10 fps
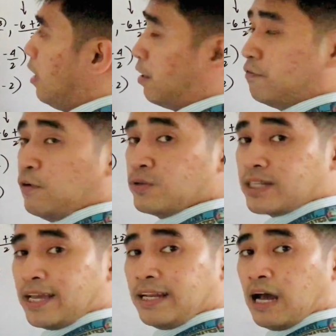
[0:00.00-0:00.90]
our
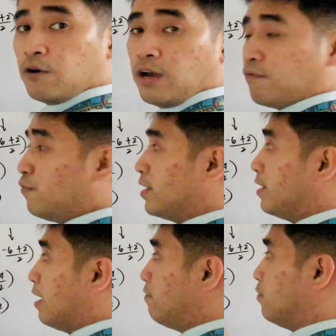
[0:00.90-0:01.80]
foci now, F1
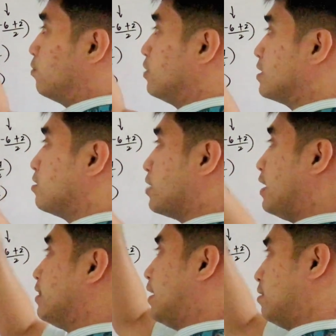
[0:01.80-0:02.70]
and F2, is
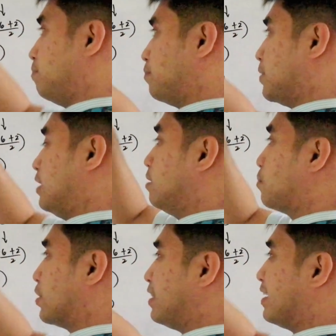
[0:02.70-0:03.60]
located in the
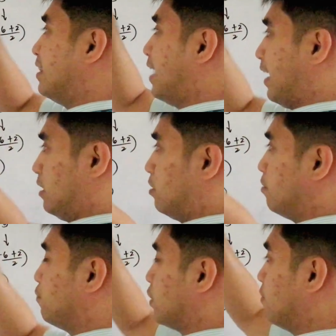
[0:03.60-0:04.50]
vertical line.
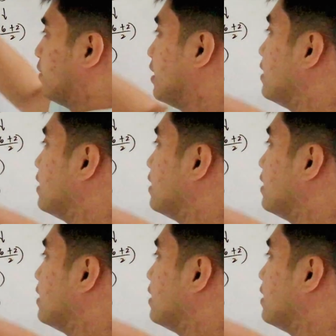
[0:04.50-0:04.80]
Therefore, if it